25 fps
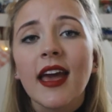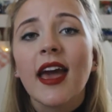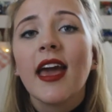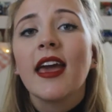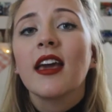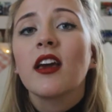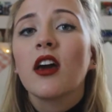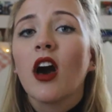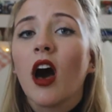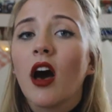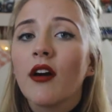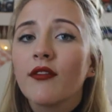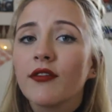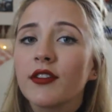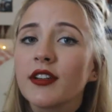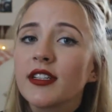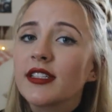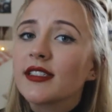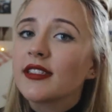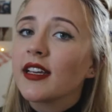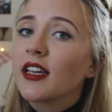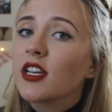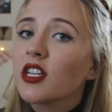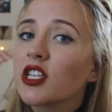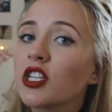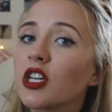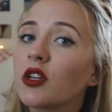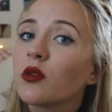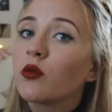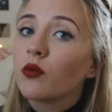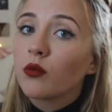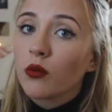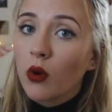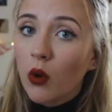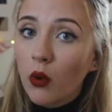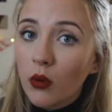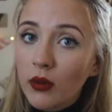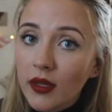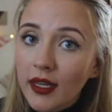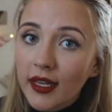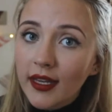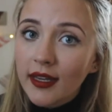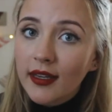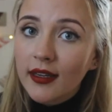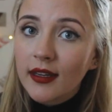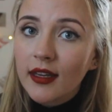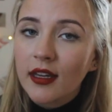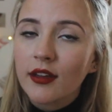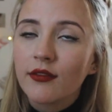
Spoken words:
a conversation rolling